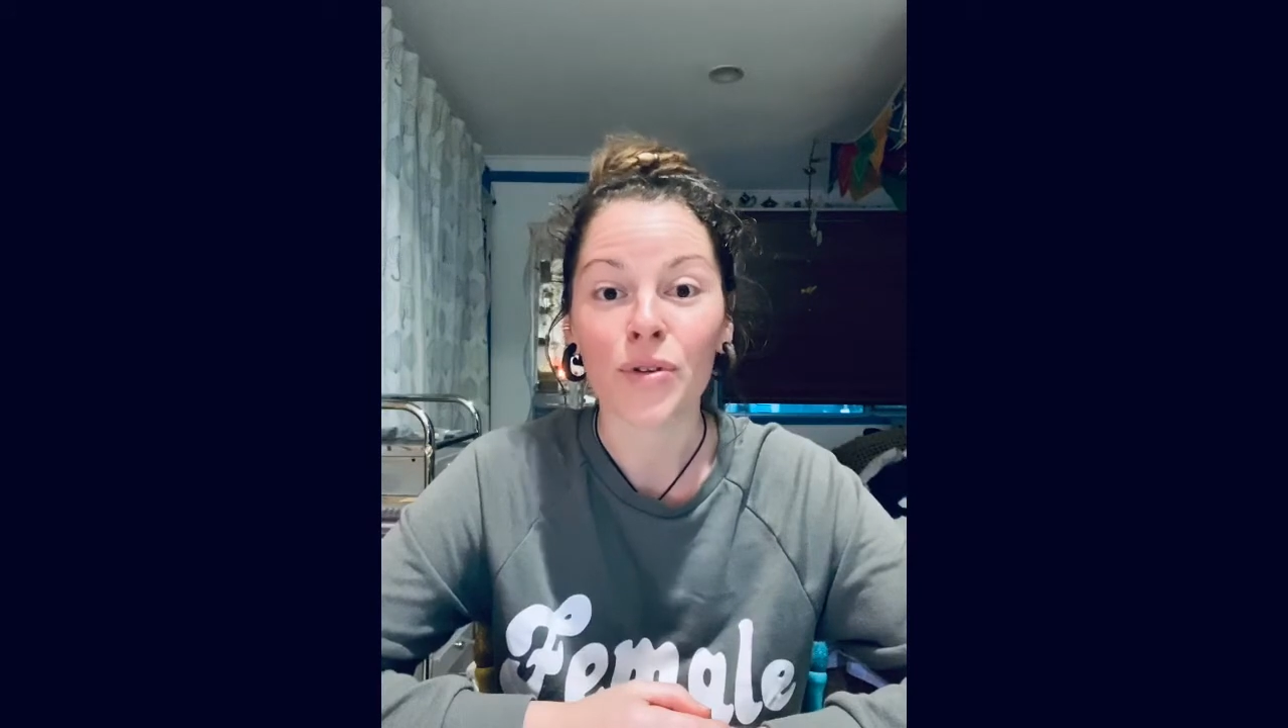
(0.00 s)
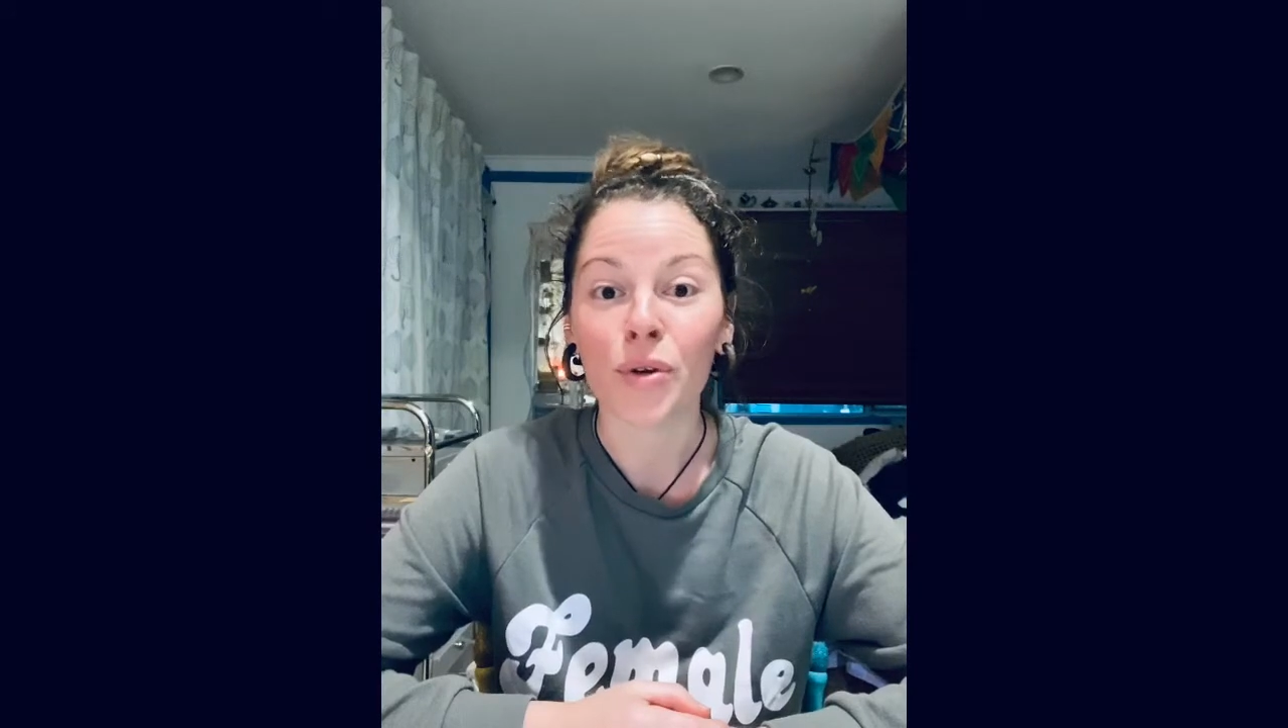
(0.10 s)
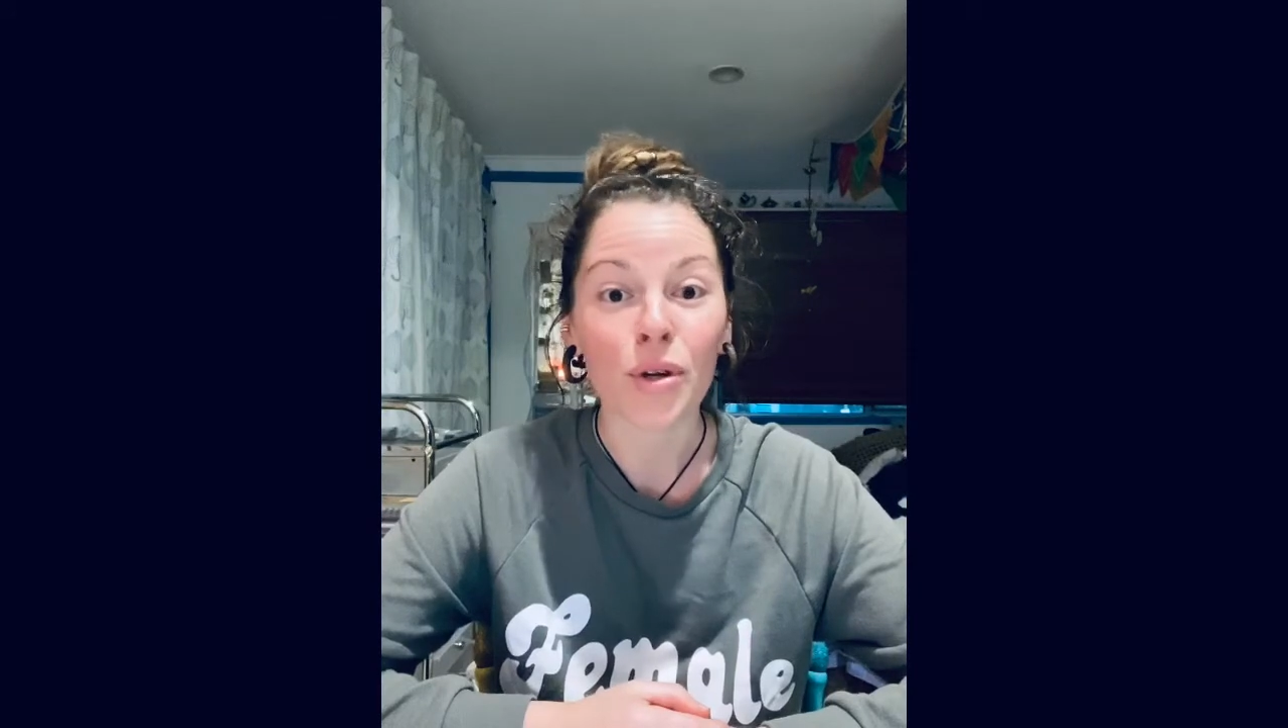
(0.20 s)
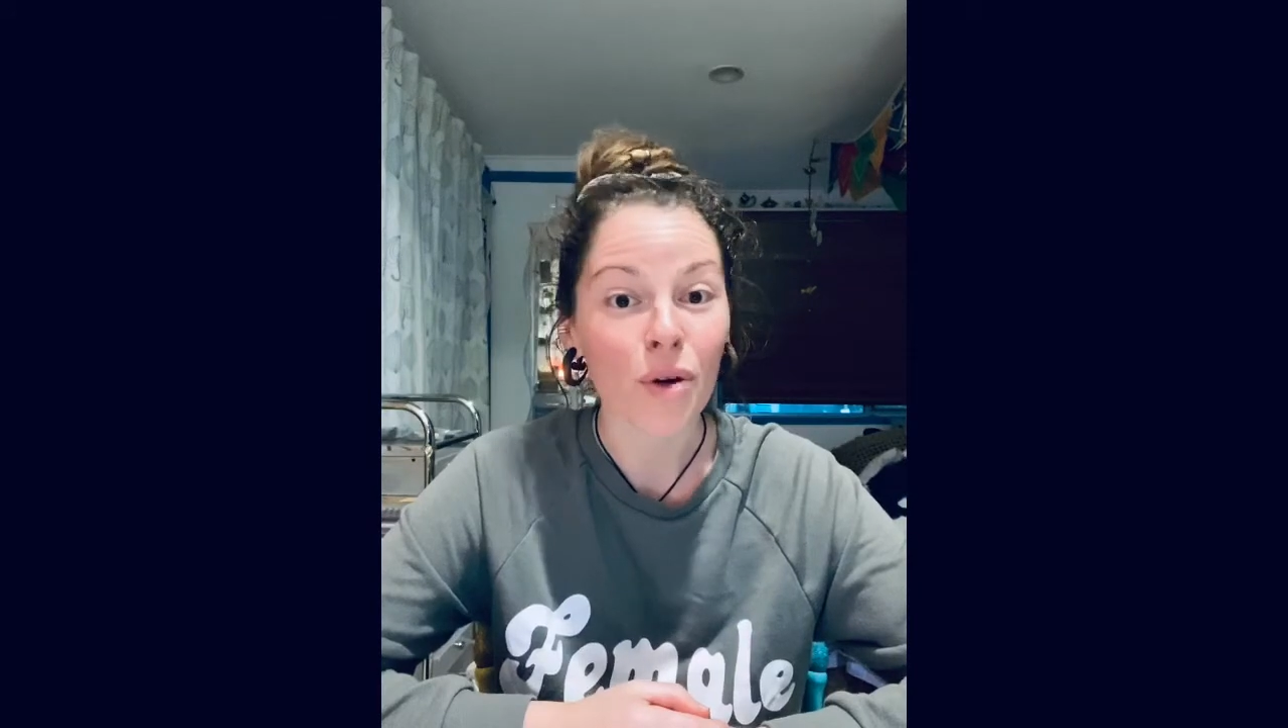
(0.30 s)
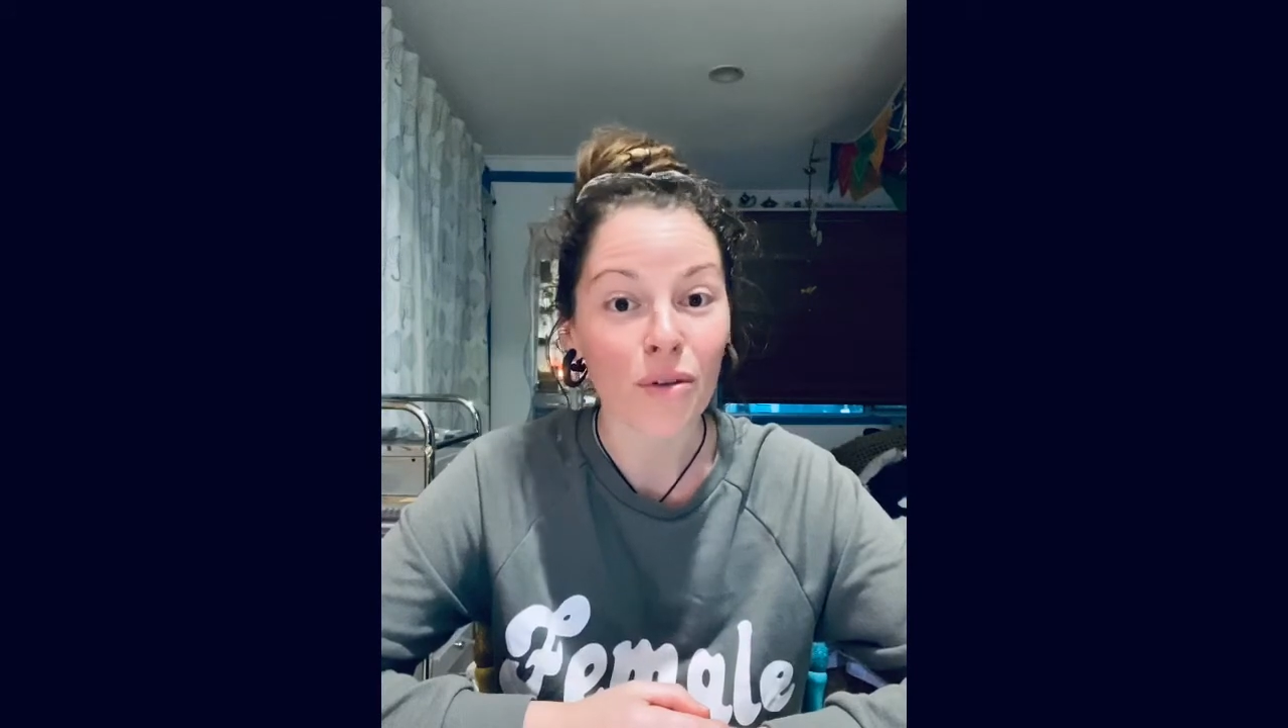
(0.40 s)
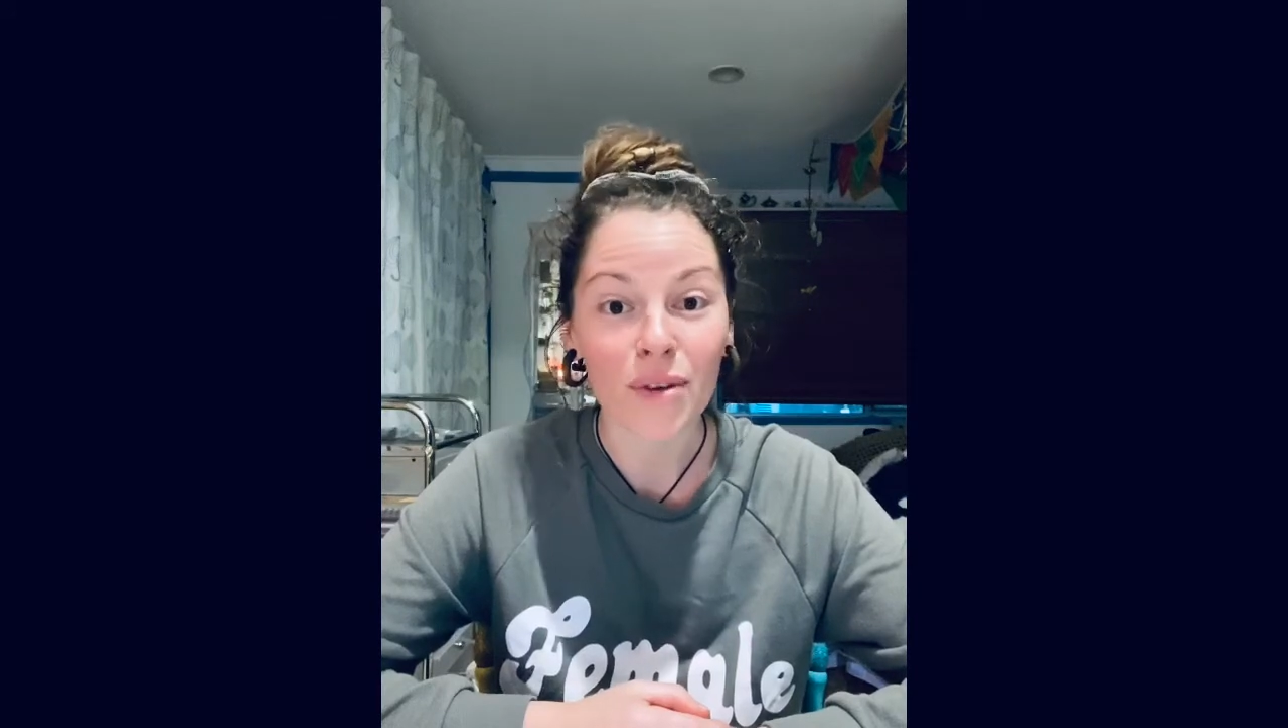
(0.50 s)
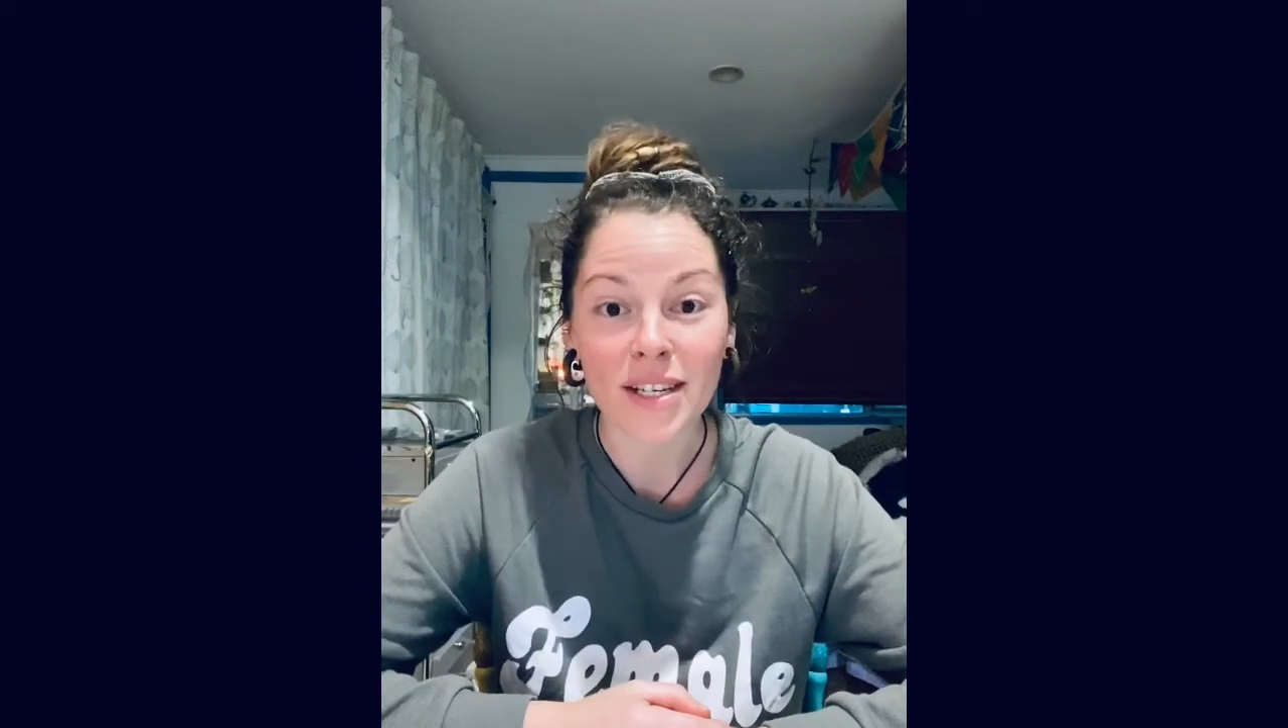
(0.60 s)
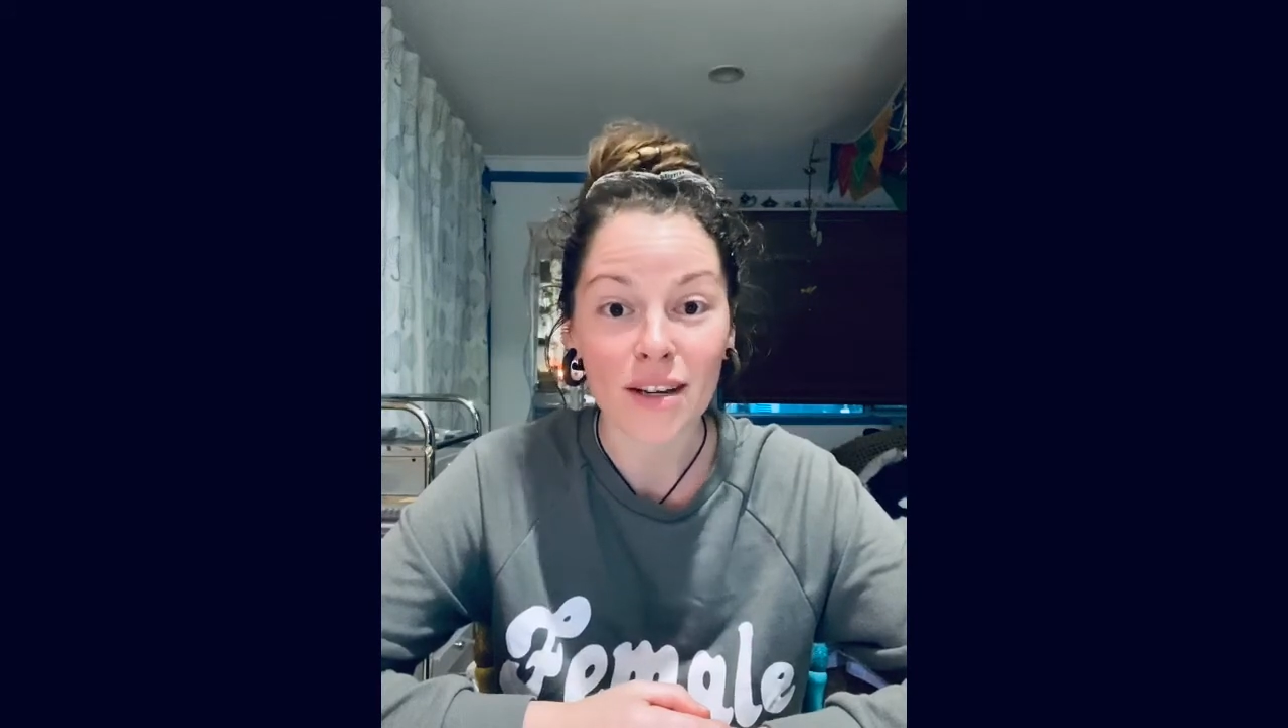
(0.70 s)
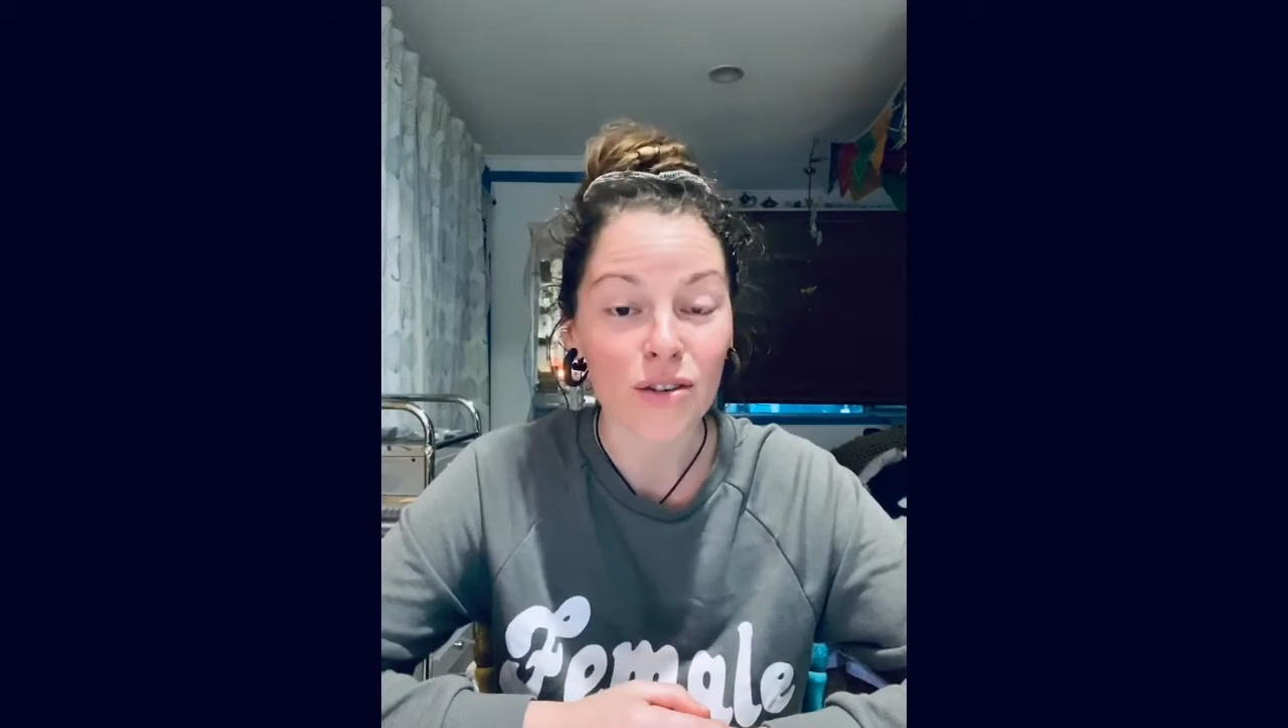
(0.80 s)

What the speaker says: your own research